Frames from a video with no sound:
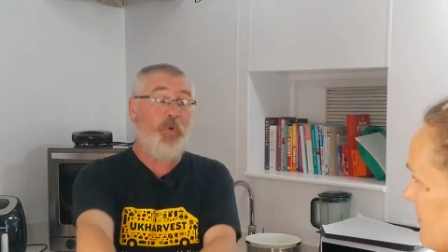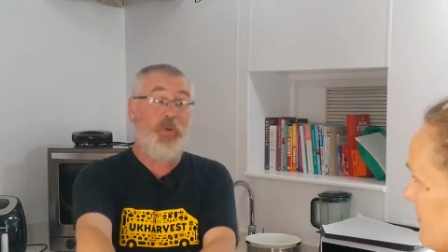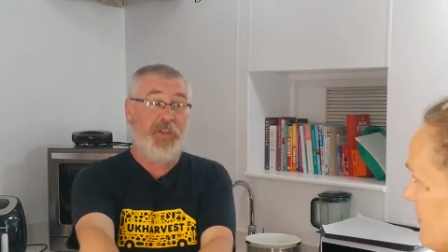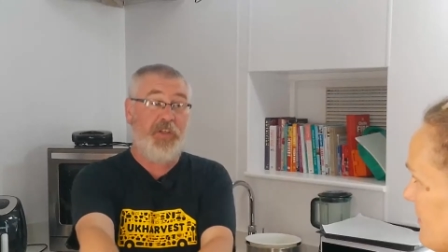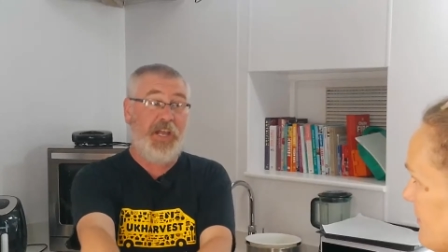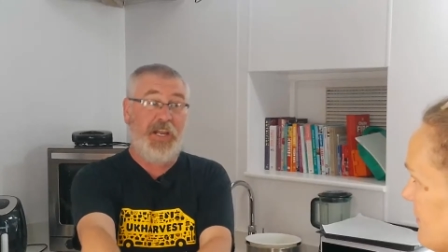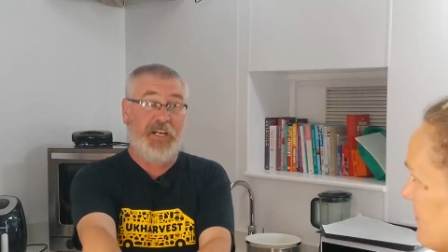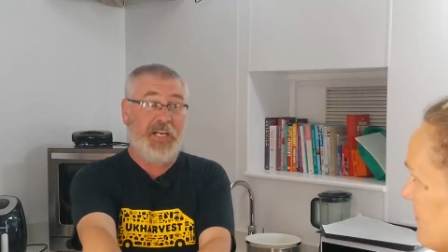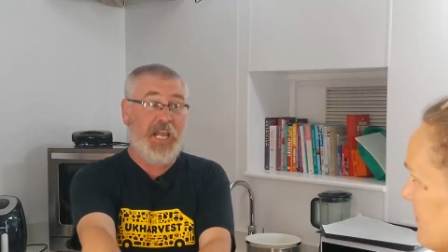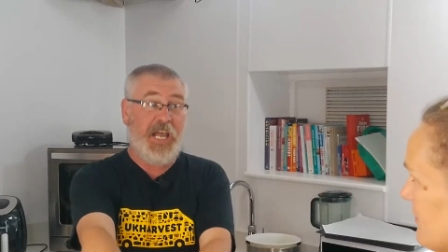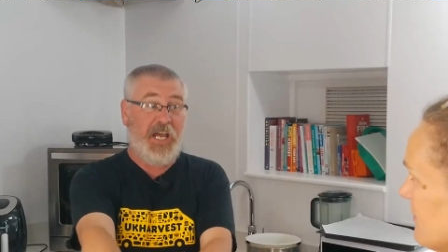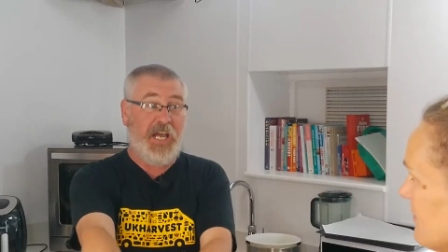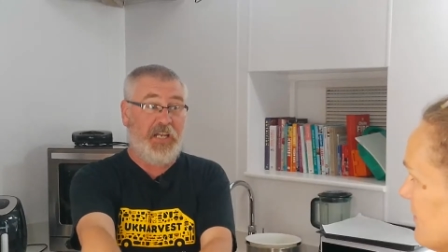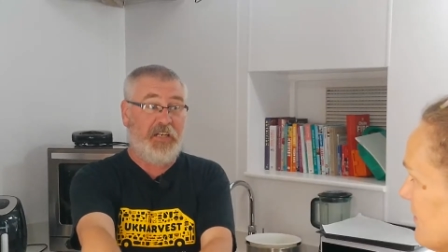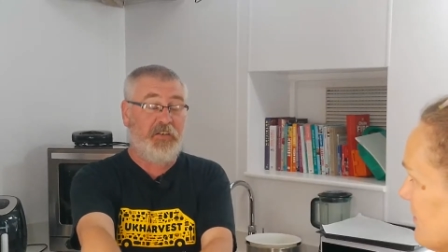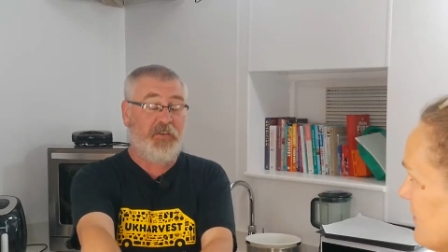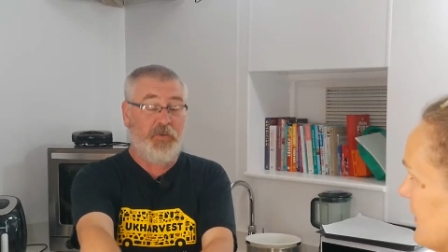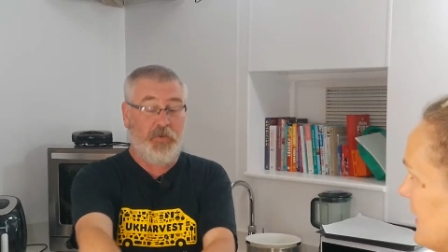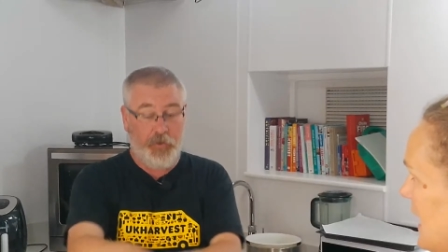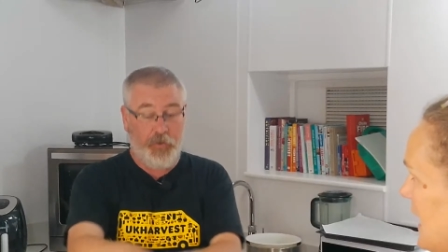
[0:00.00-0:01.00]
of that
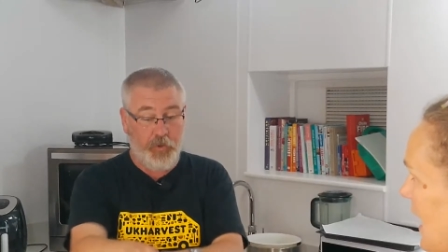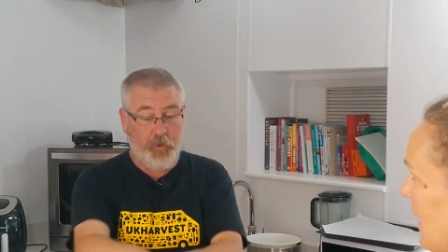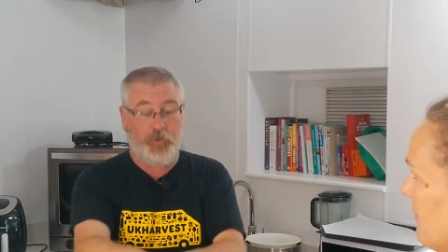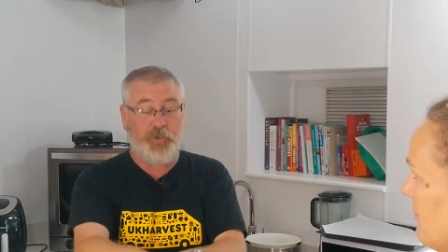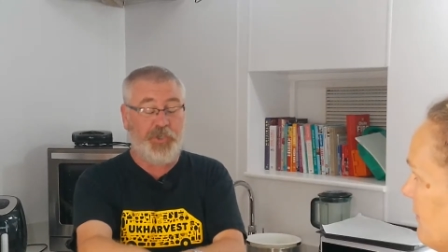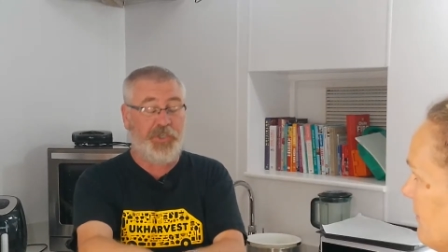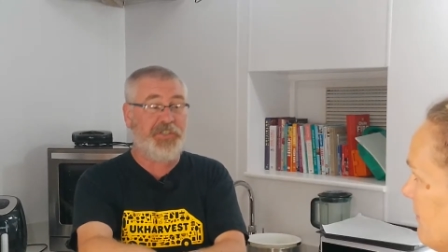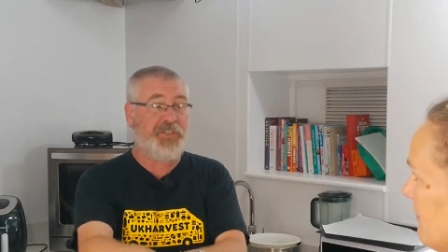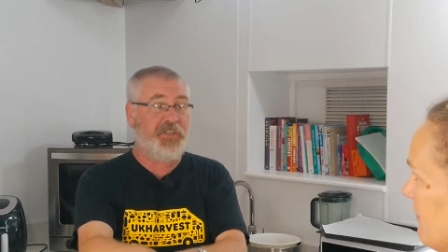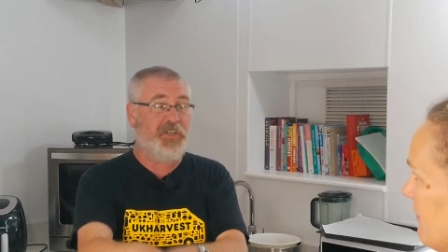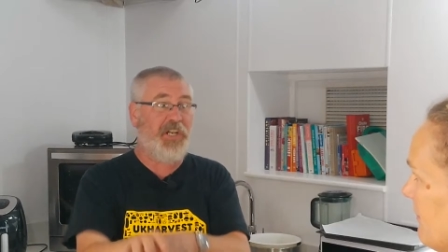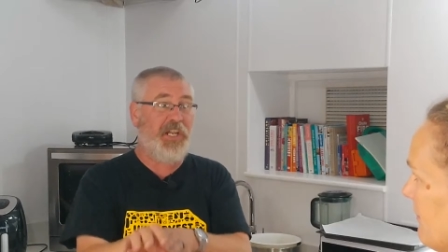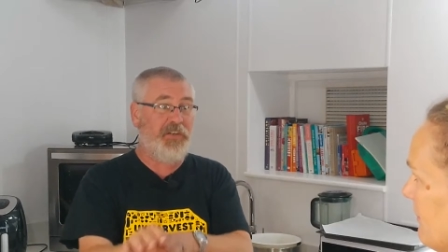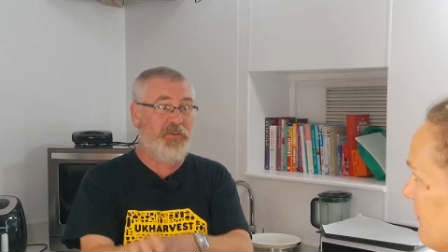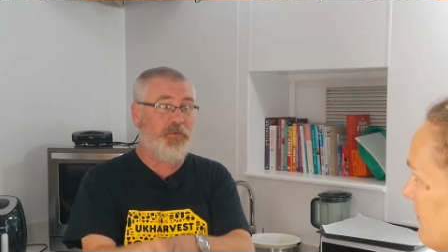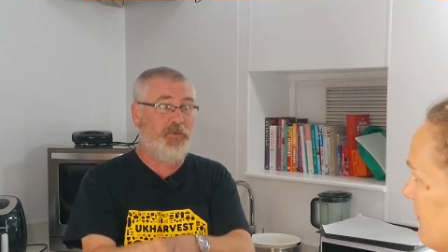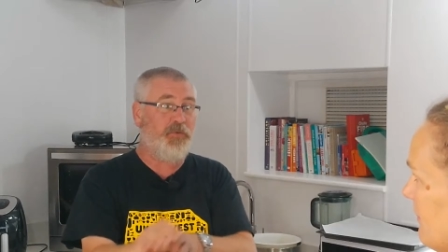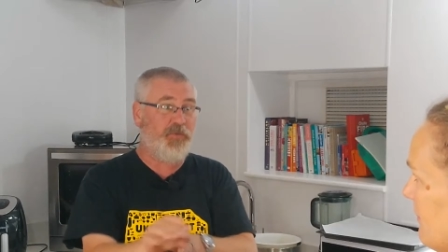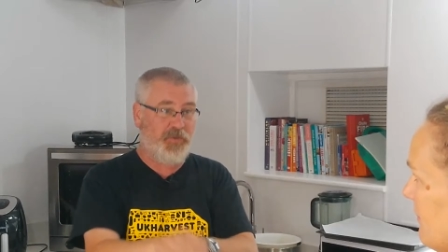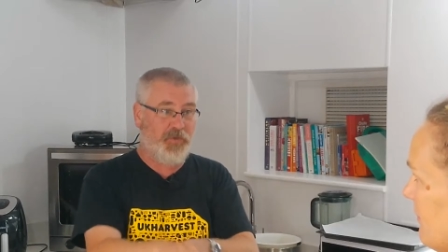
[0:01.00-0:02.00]
can, not just the
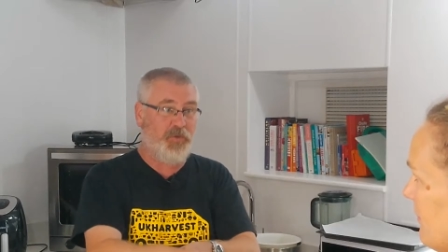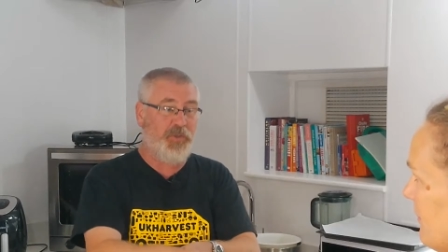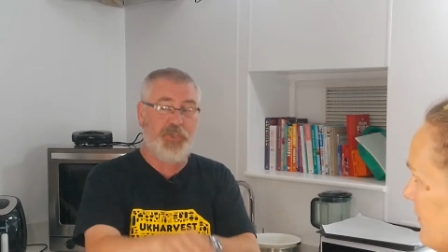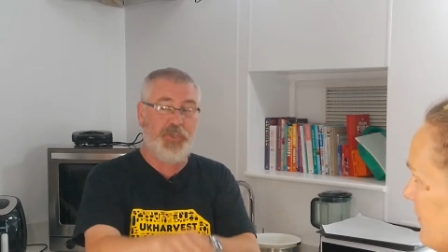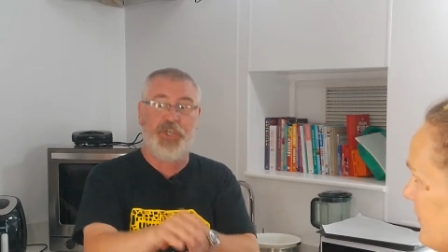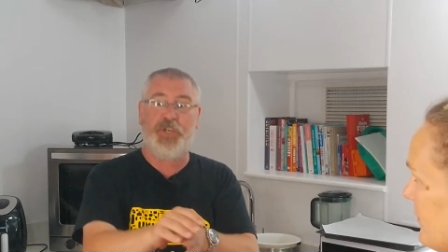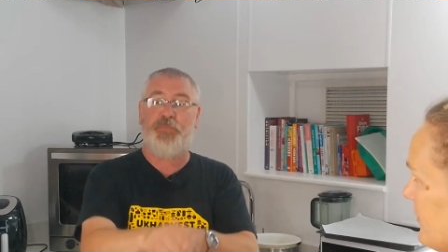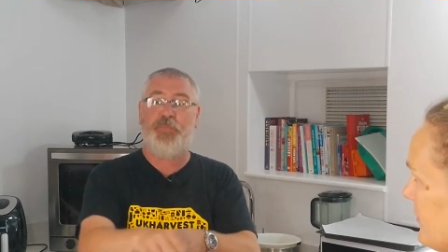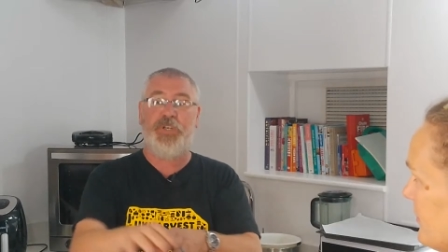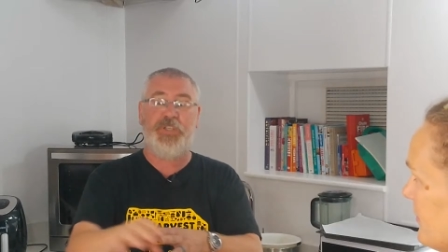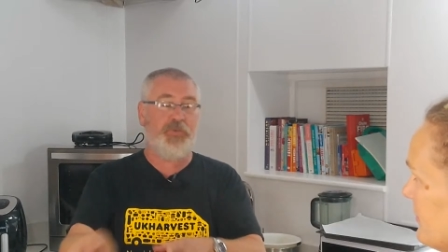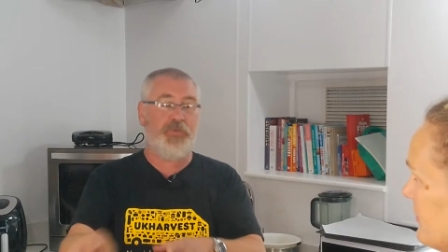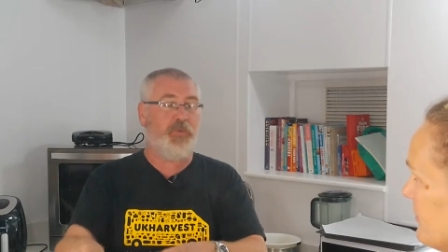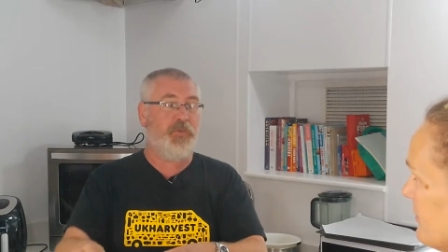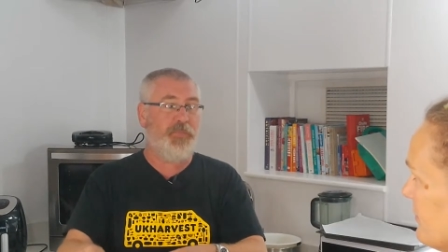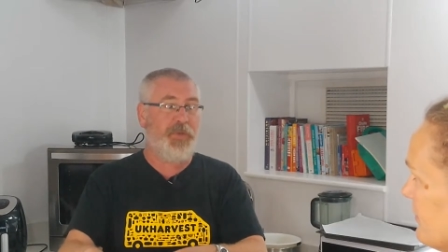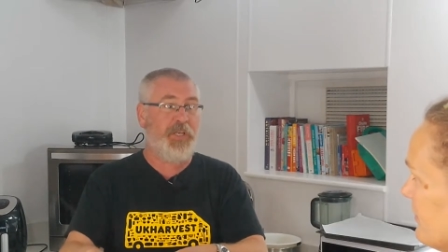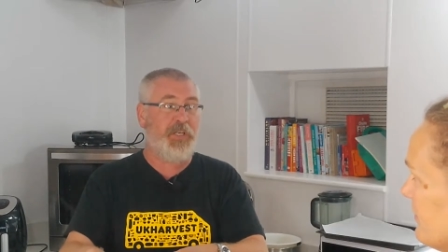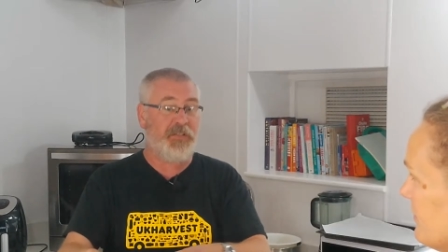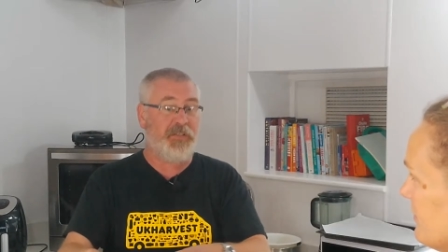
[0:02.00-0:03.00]
lentils or the chickpeas or
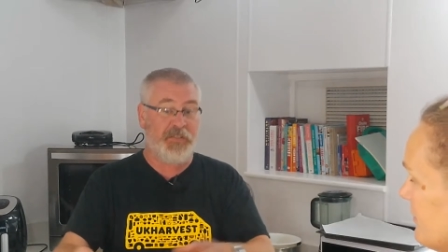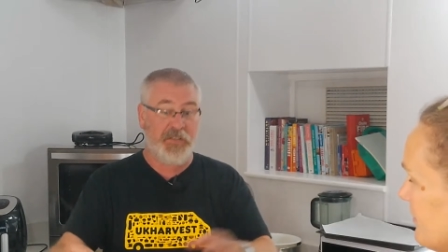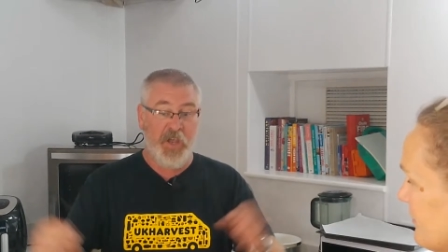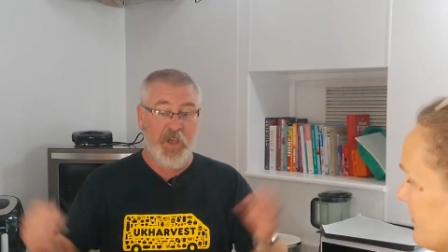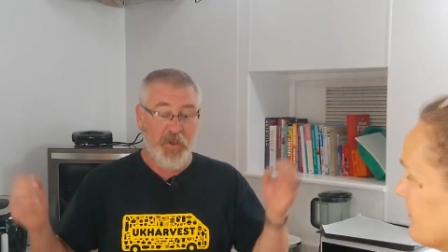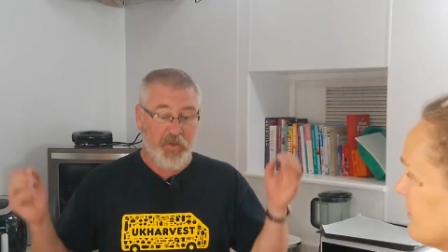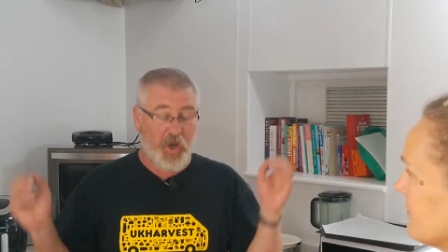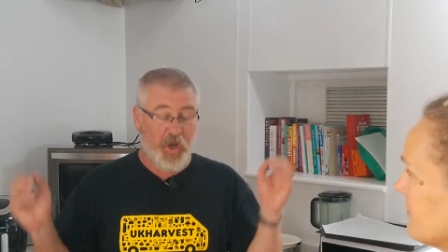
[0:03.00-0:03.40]
the beans,